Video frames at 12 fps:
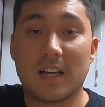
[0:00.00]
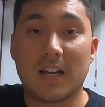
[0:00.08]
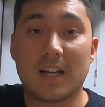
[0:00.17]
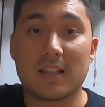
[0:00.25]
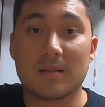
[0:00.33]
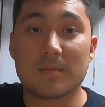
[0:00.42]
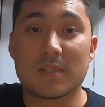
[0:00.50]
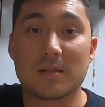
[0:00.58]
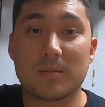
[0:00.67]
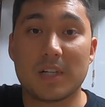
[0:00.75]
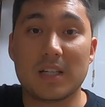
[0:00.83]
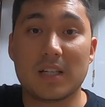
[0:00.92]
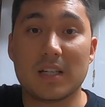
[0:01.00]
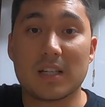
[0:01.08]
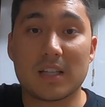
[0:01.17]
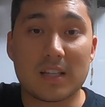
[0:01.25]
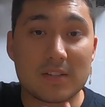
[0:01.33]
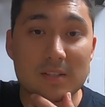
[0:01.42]
hand them the money,
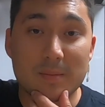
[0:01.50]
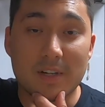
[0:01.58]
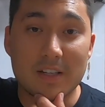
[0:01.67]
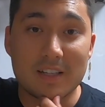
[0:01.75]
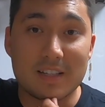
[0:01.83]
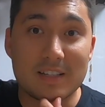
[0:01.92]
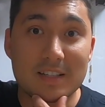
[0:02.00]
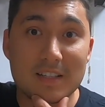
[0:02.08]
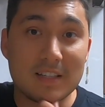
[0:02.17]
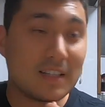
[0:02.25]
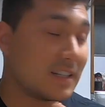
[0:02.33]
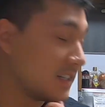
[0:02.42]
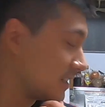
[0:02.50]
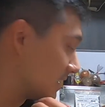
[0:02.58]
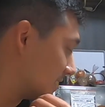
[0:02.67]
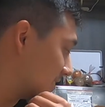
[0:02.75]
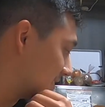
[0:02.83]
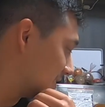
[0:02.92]
and that was about it.
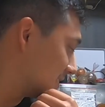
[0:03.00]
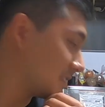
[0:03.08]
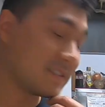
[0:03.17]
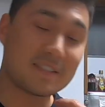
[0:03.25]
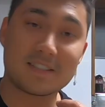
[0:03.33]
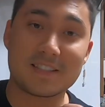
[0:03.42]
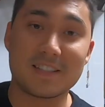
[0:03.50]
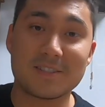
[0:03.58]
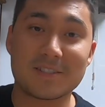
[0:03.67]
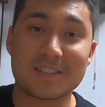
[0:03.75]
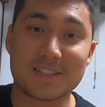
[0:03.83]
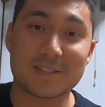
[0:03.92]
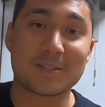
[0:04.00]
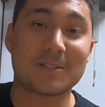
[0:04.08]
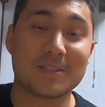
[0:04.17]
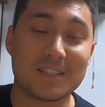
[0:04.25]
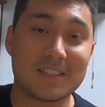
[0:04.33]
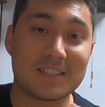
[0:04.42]
And uh, that noise is
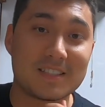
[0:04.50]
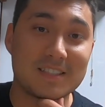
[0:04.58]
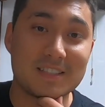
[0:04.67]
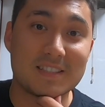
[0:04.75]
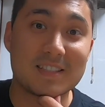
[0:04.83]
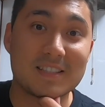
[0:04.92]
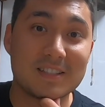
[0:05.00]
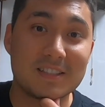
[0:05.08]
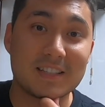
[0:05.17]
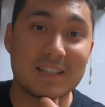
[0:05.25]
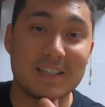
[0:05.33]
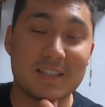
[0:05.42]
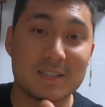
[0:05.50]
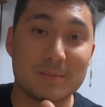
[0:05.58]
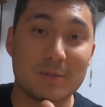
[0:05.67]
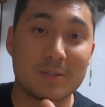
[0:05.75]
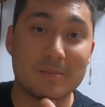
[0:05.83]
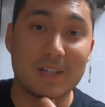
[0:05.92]
cool. He's he's still licking his
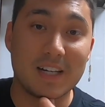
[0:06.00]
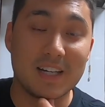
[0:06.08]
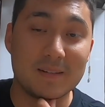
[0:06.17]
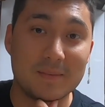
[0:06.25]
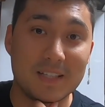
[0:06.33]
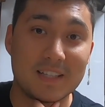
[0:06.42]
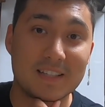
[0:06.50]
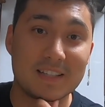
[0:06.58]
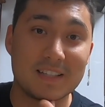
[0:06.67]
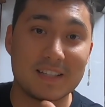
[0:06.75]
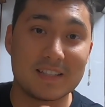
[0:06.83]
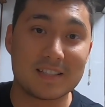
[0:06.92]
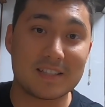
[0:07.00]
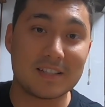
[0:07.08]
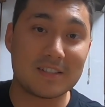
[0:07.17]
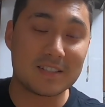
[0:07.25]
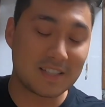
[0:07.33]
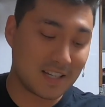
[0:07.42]
bowl behind me. His
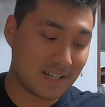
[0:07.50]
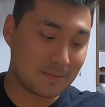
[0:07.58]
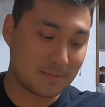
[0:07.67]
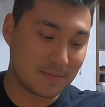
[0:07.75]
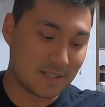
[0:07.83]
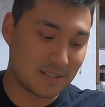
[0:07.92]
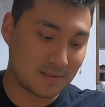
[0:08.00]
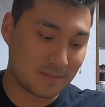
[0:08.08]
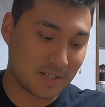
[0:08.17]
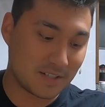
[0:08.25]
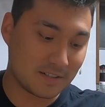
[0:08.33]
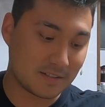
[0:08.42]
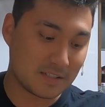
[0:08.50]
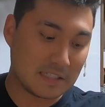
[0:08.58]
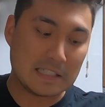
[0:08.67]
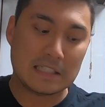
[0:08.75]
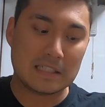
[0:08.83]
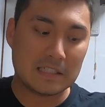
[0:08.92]
dinner time is about
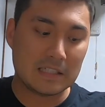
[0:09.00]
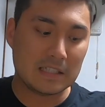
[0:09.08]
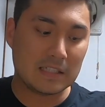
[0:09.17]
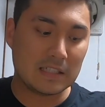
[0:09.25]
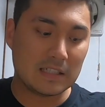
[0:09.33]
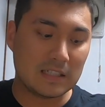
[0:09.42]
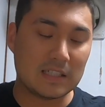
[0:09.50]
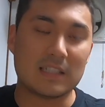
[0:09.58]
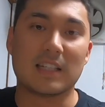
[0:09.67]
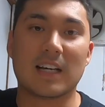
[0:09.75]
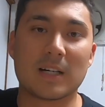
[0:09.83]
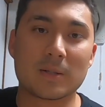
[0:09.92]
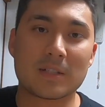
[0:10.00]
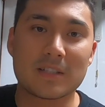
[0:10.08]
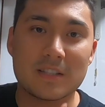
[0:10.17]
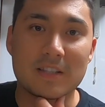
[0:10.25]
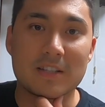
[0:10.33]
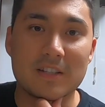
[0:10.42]
an hour
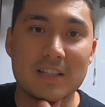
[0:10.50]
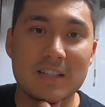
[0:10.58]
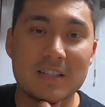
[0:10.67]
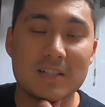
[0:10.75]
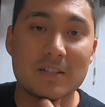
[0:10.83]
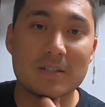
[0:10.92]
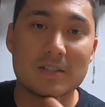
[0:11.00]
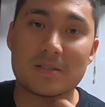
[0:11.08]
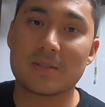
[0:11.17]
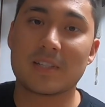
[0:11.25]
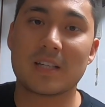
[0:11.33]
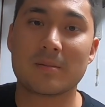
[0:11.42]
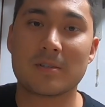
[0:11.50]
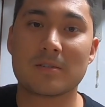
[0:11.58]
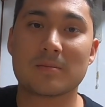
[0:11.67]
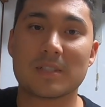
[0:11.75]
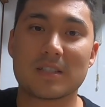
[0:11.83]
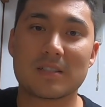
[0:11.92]
30 ago, so he came
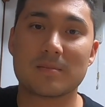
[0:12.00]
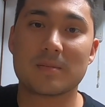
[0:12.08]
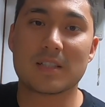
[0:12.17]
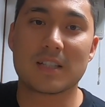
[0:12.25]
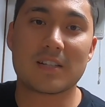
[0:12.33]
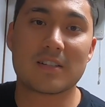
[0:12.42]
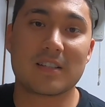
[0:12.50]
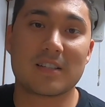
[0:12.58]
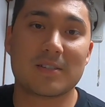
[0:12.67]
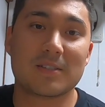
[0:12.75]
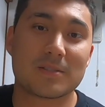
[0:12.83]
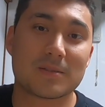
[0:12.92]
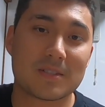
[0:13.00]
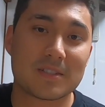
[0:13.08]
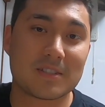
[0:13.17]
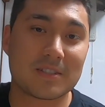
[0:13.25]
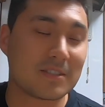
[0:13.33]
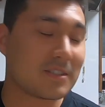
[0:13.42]
home a little bit later than usual,
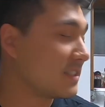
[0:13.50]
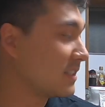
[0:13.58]
so